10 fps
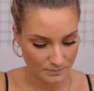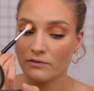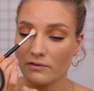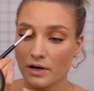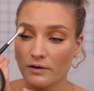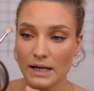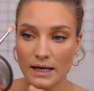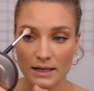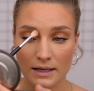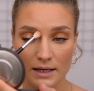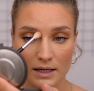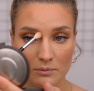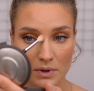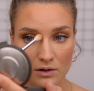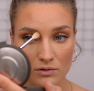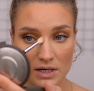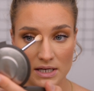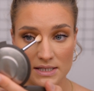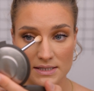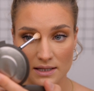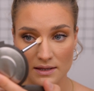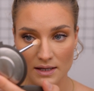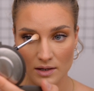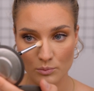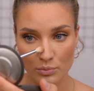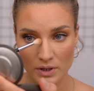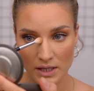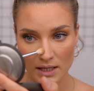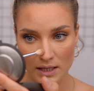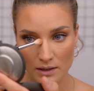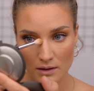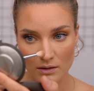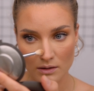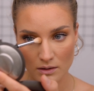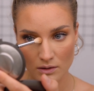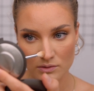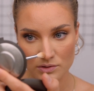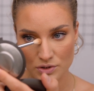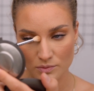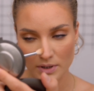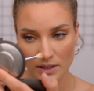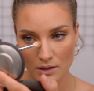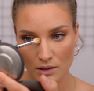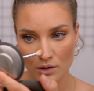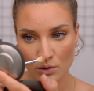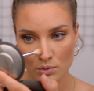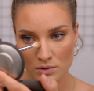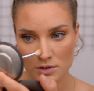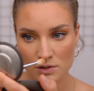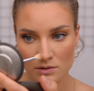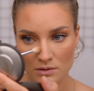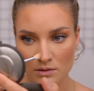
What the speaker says: very lightly in my crease and then bring it onto my nose.